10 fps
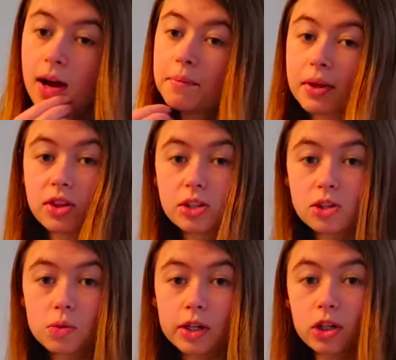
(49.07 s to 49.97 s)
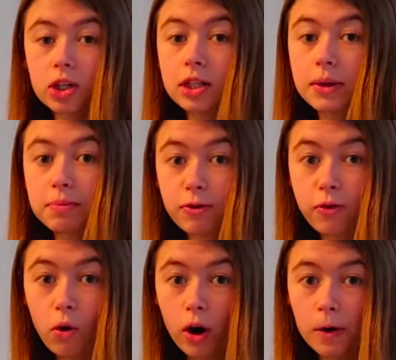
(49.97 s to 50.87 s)
But this is what it looked like
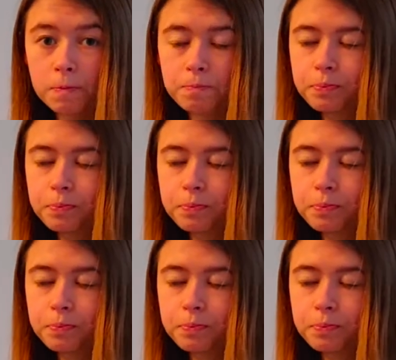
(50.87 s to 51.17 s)
before,